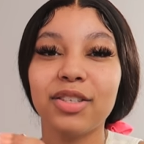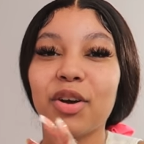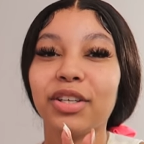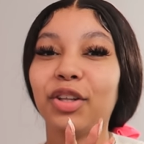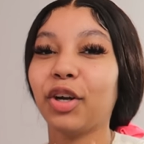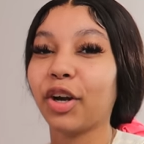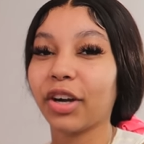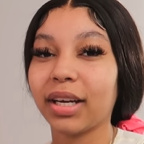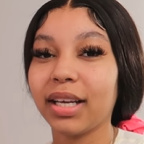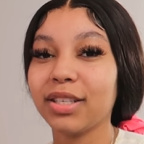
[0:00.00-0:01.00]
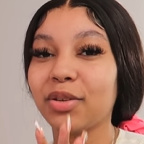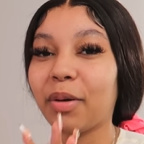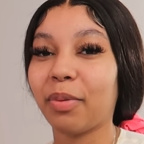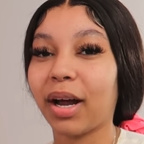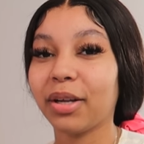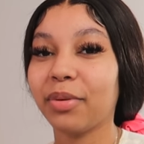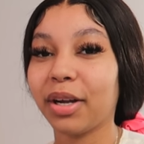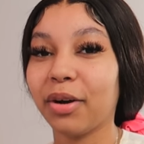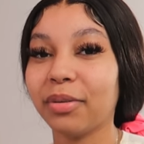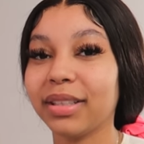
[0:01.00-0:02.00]
these aren't the girliest so it probably
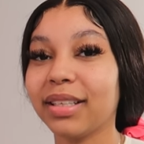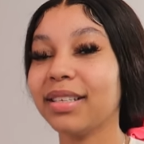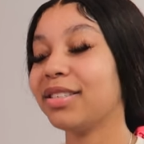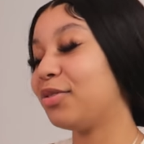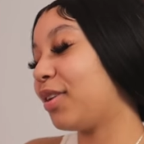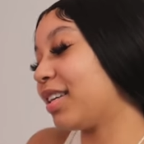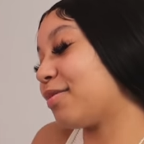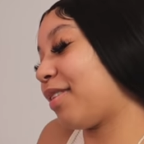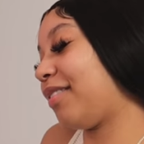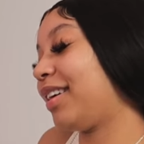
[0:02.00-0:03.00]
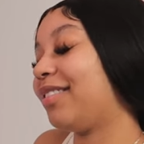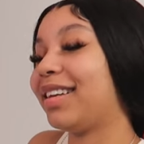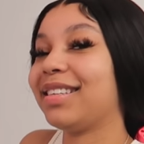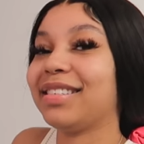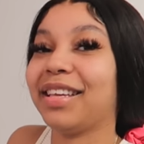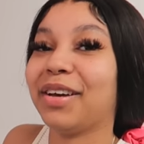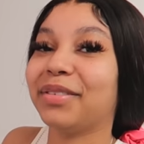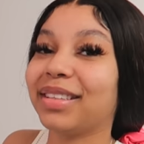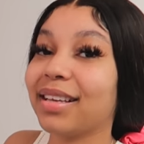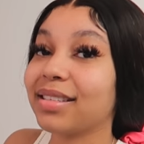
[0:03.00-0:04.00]
wouldn't go with this you guys are probably already seeing
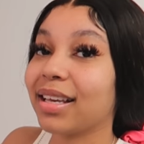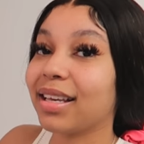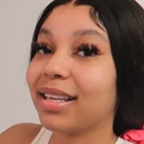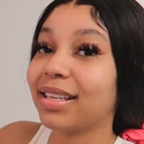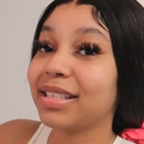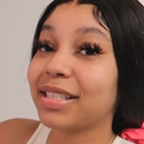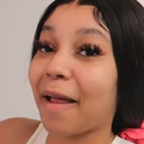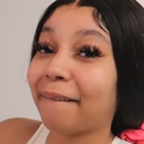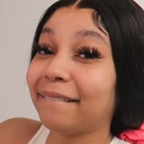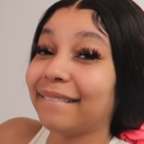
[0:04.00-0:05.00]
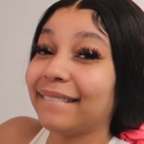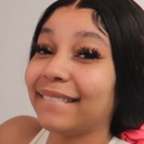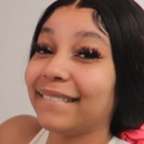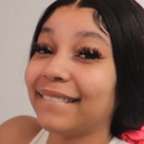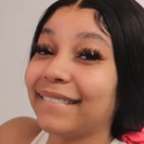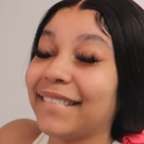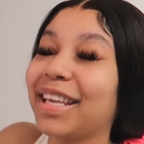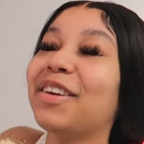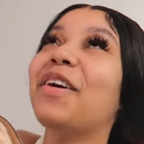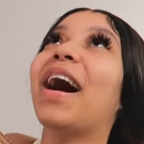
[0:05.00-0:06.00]
what this is yo